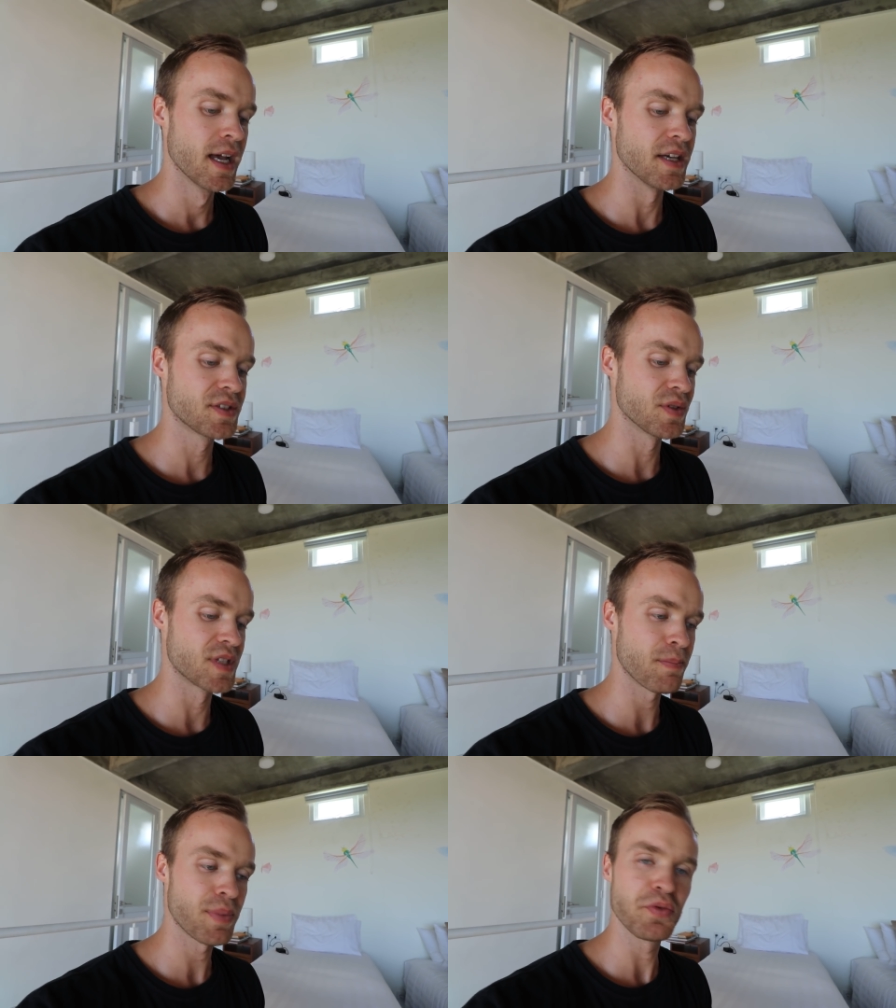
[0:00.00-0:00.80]
is to
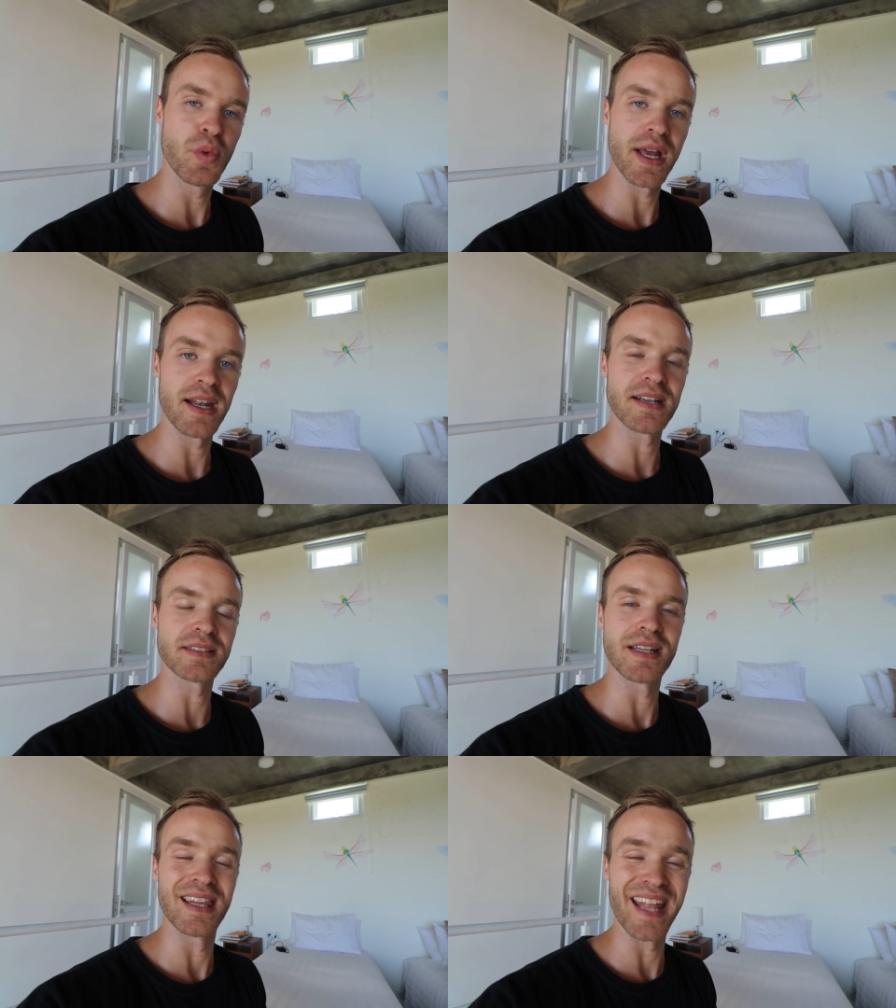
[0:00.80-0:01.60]
simply realize
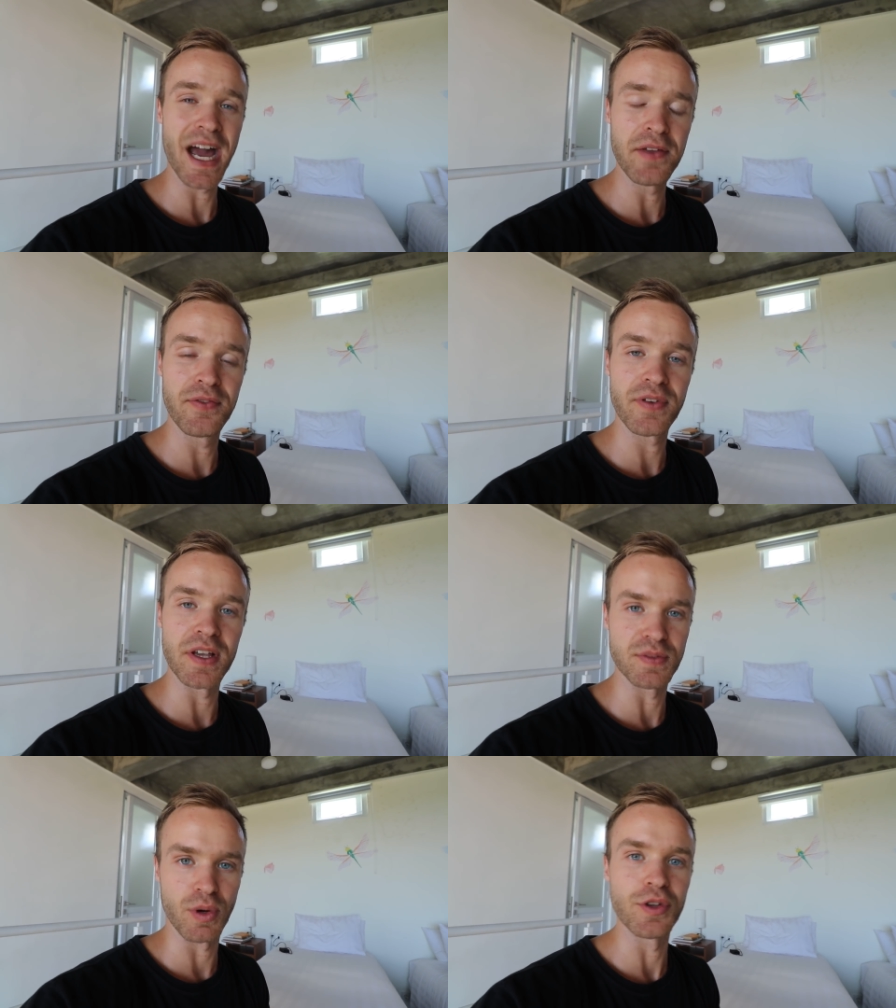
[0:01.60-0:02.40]
that life
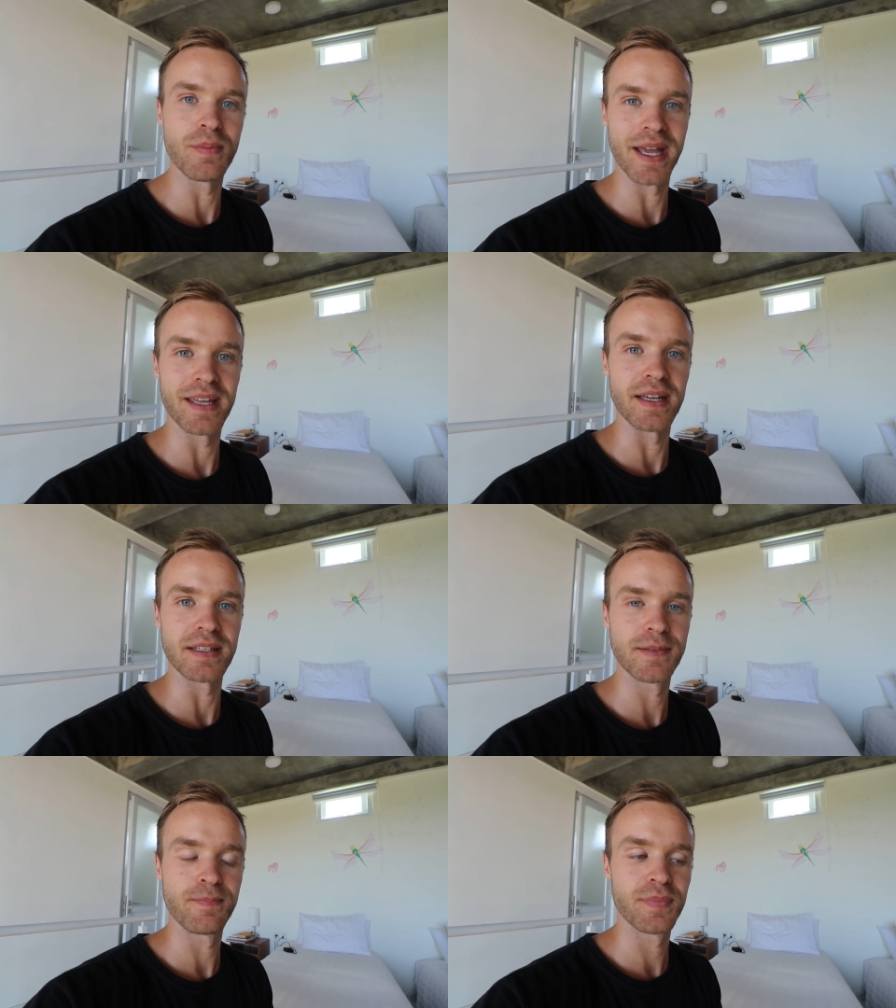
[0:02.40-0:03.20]
is what you make
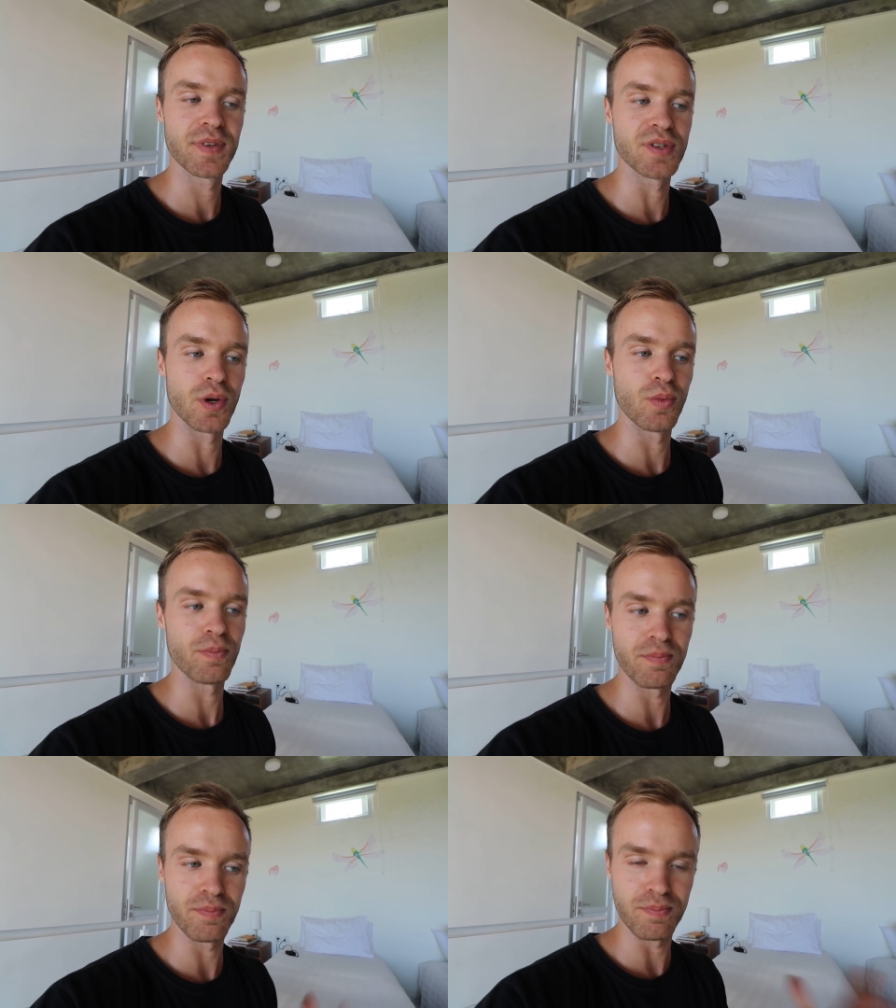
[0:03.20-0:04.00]
it. So
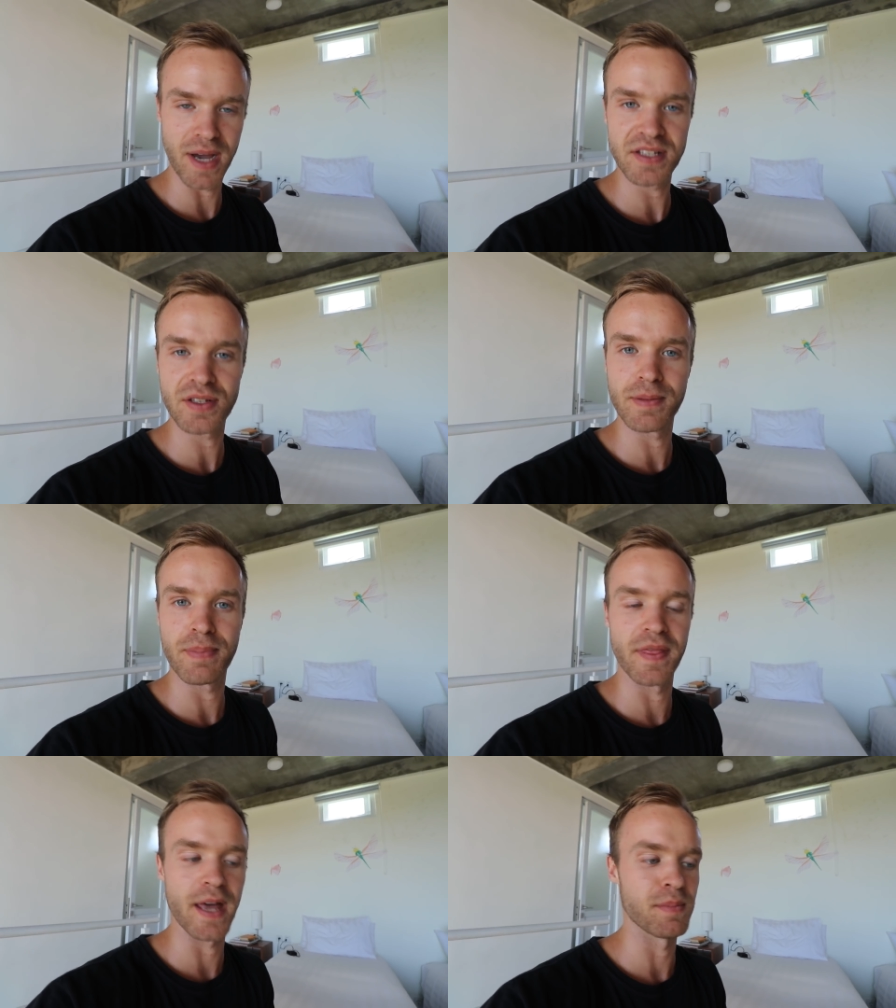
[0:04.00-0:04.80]
based on the
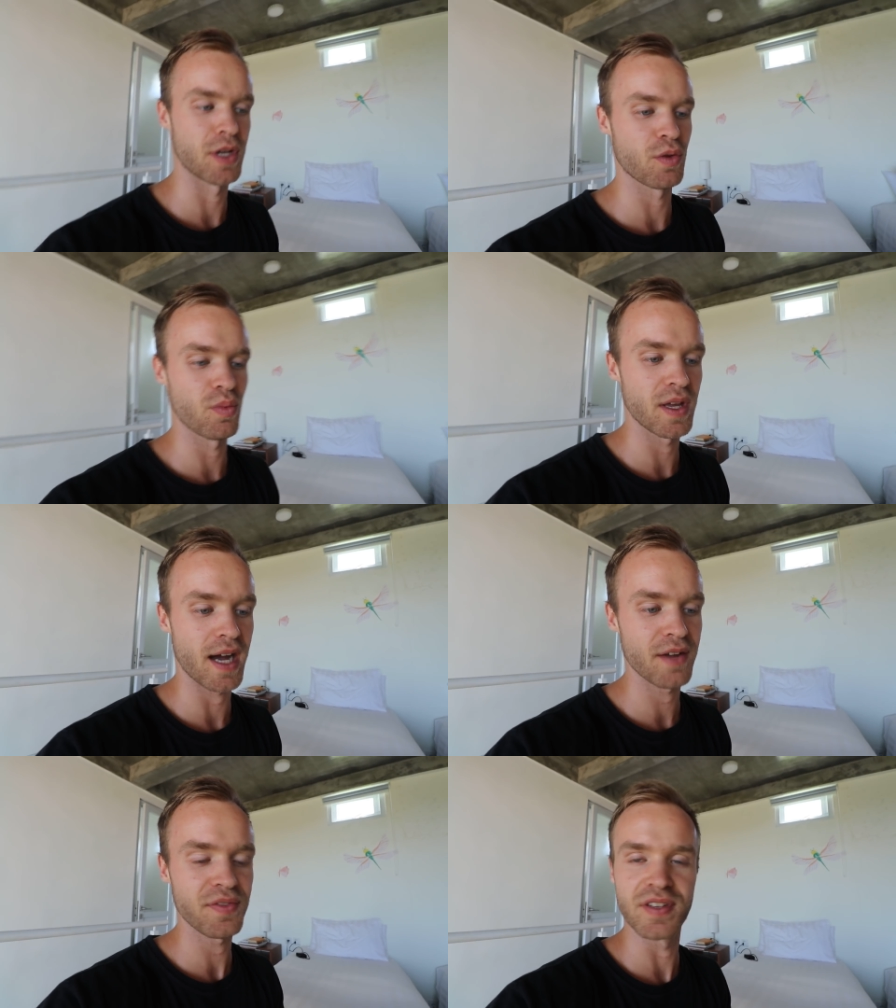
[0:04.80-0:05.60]
pandemic,
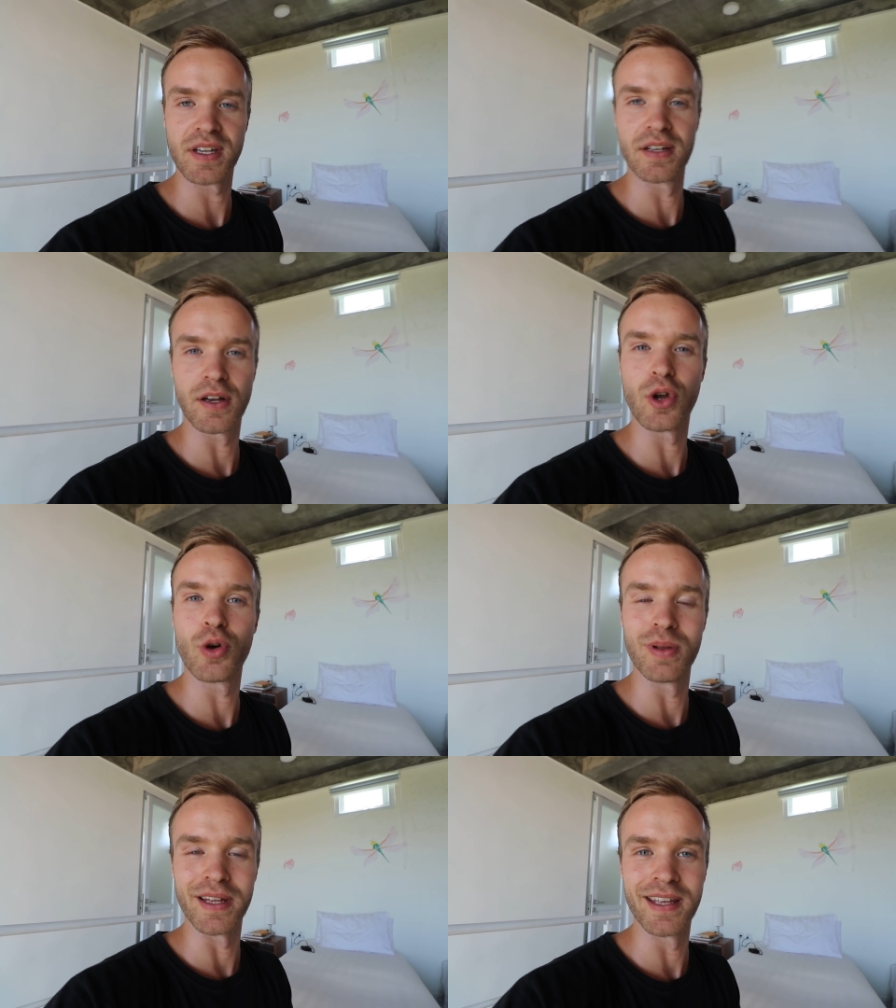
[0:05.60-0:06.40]
I've seen
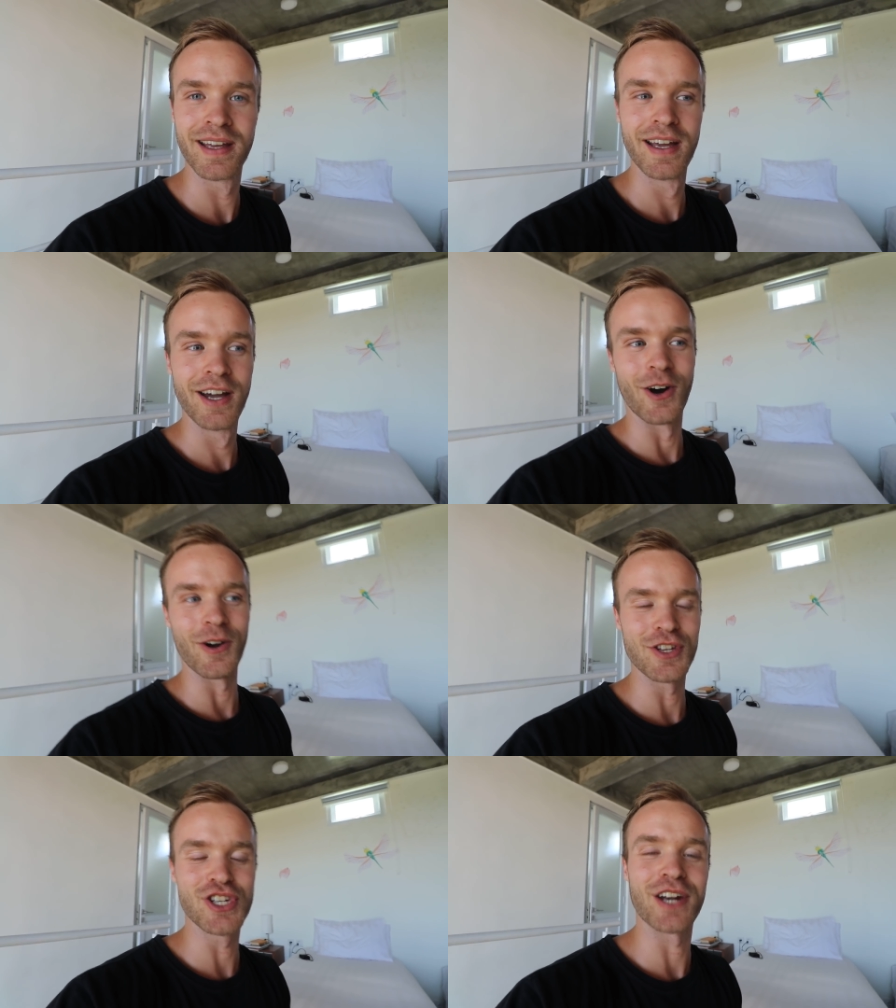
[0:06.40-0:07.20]
globally, or
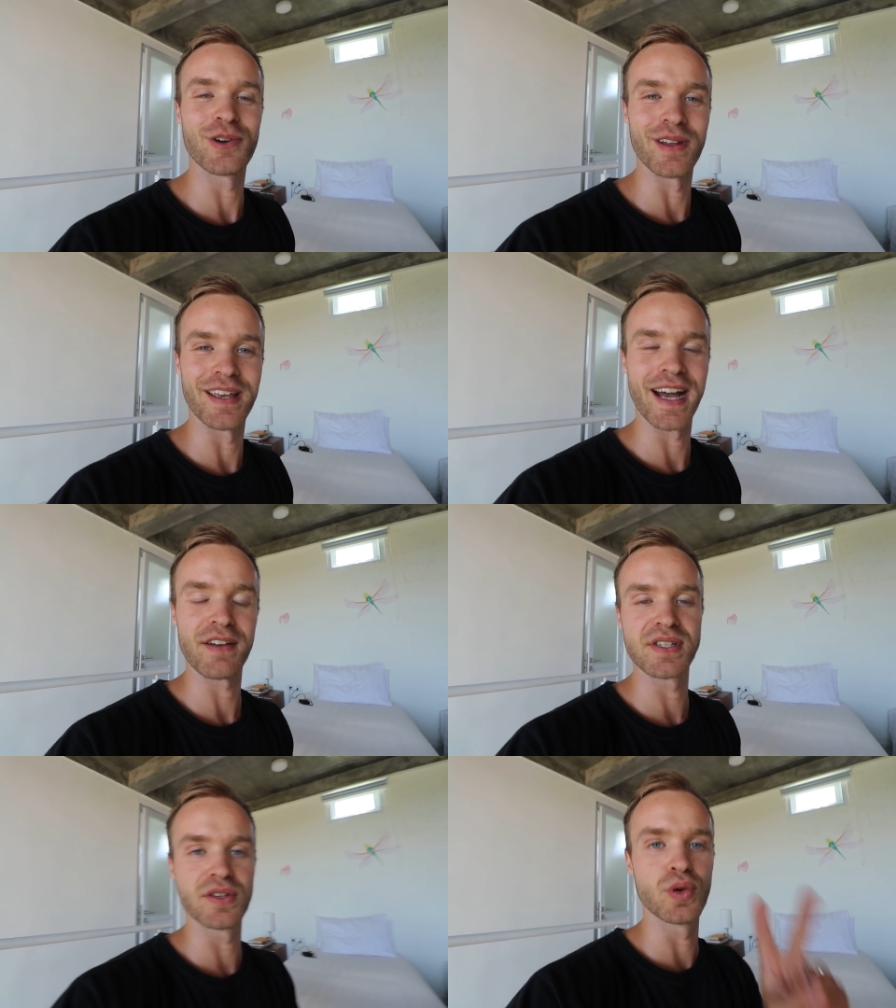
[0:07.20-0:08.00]
in generally, I've
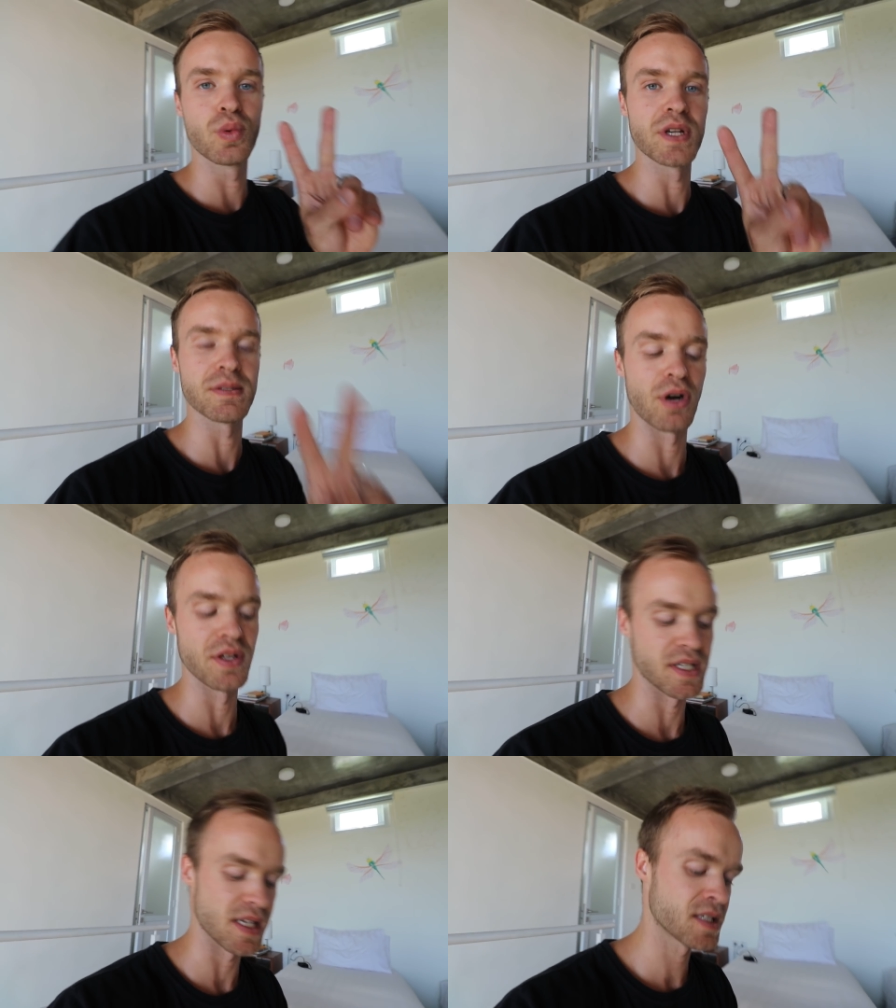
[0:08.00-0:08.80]
seen two
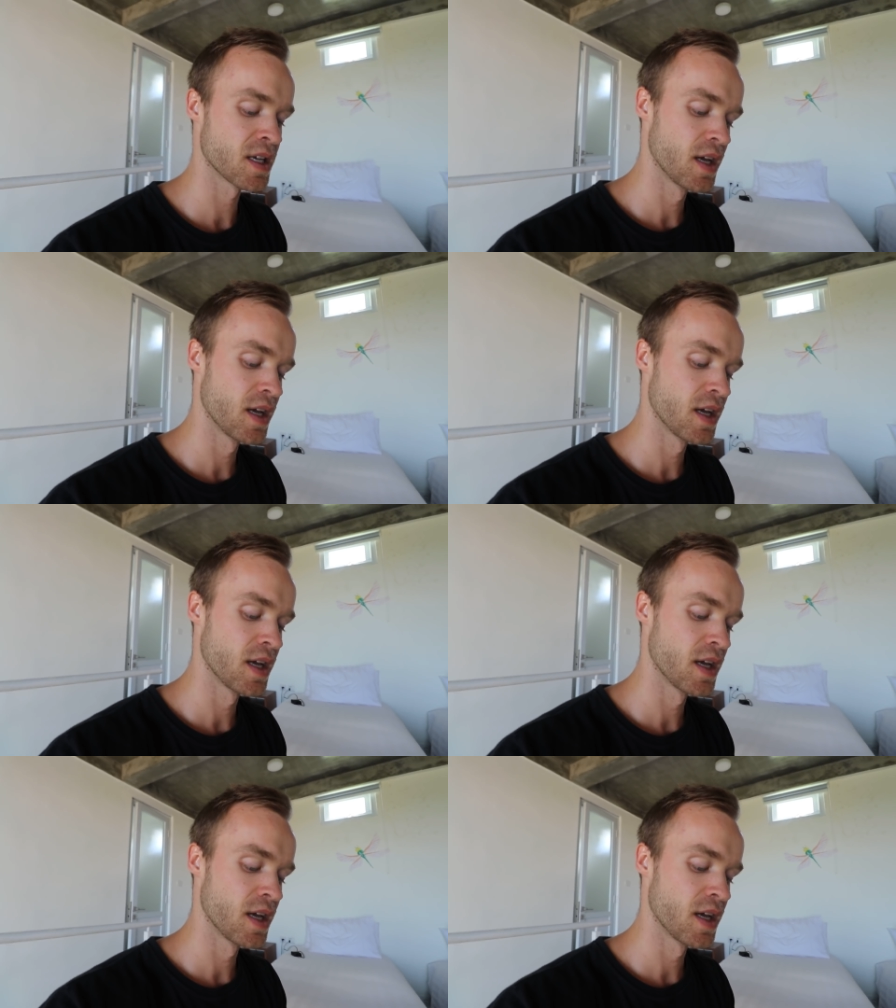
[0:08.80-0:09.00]
responses.